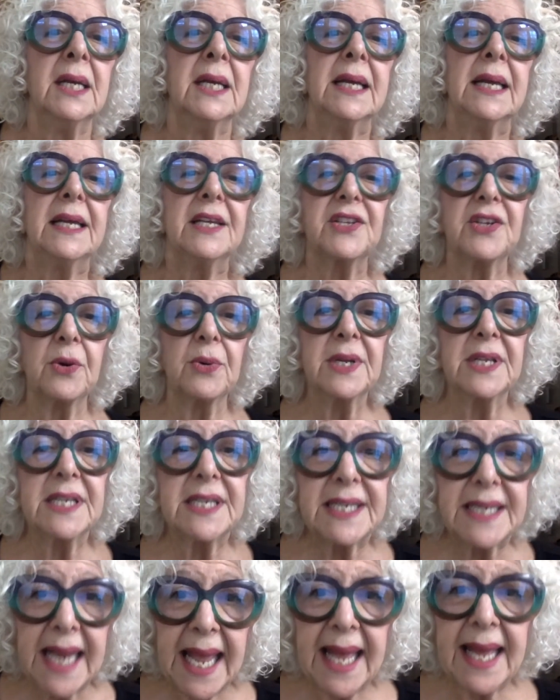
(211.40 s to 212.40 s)
So
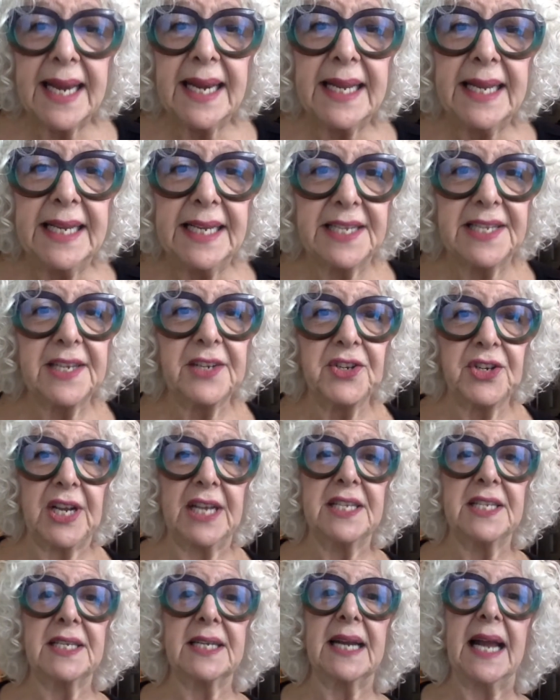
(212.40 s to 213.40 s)
instead, he
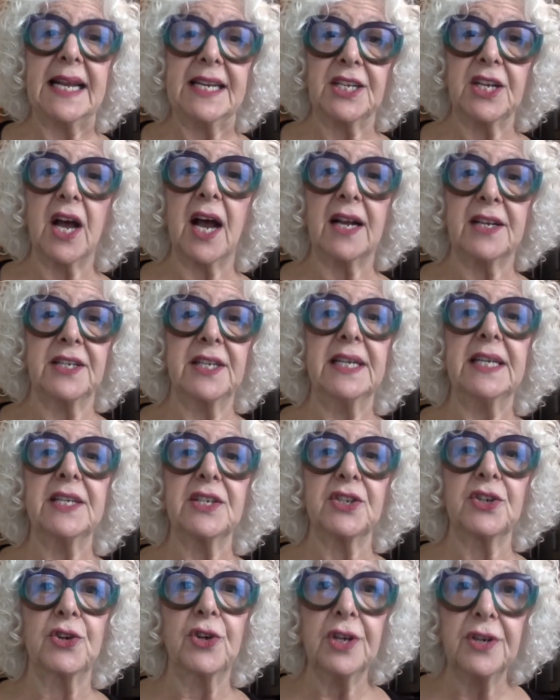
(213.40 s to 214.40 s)
suggested I talk to his
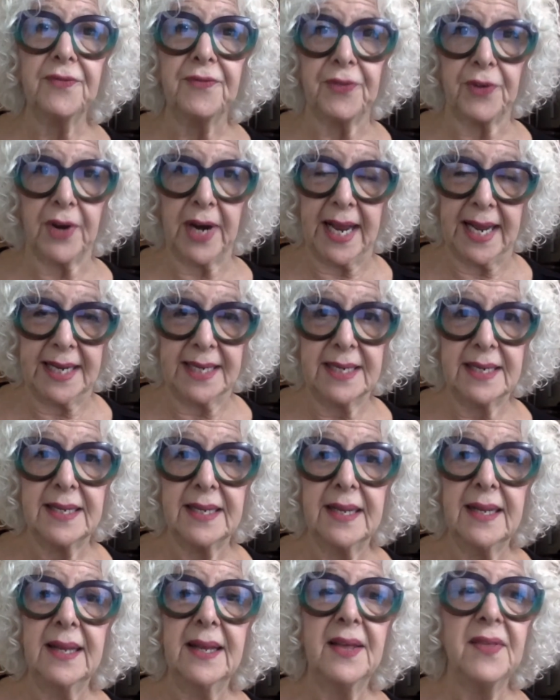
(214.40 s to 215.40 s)
good friend,
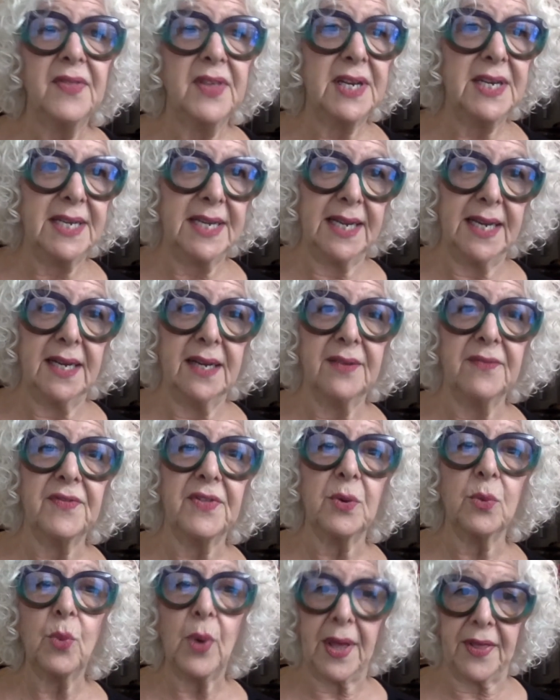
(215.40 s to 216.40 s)
the dean of the
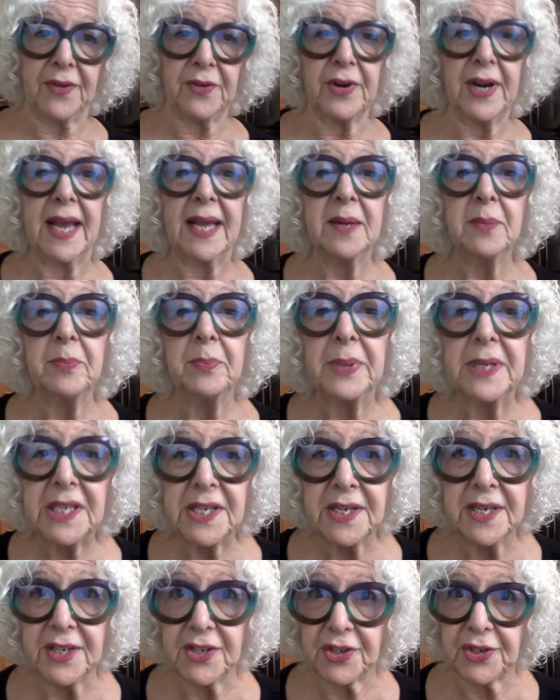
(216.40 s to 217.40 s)
Weatherhead
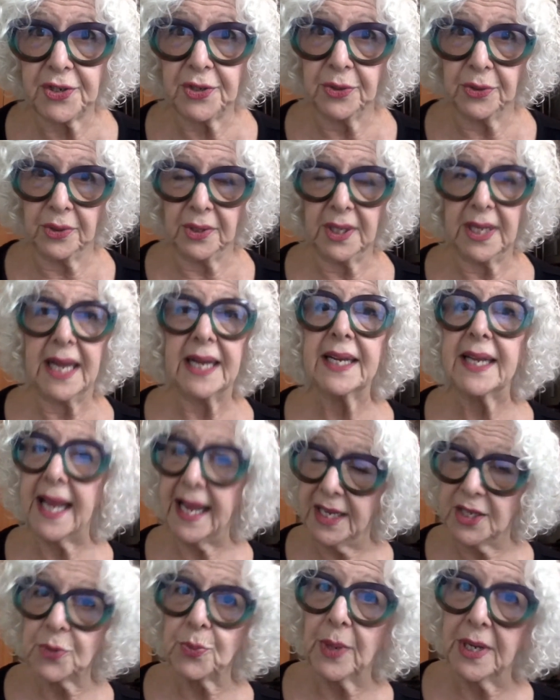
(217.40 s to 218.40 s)
Business School at
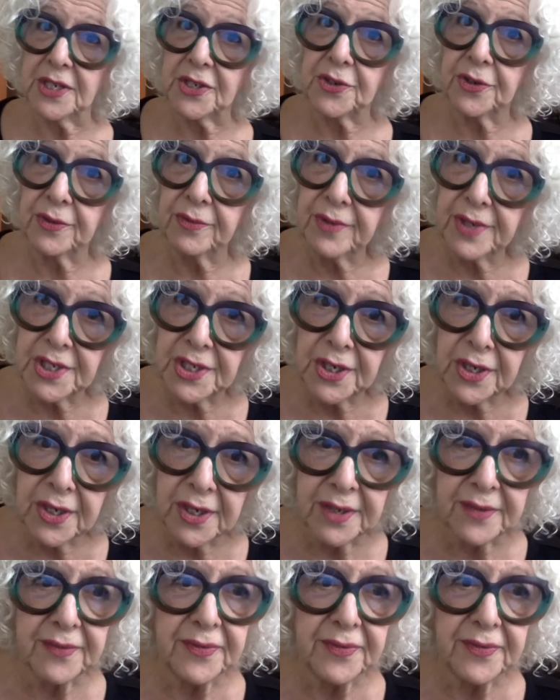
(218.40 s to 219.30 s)
Case Western Reserve.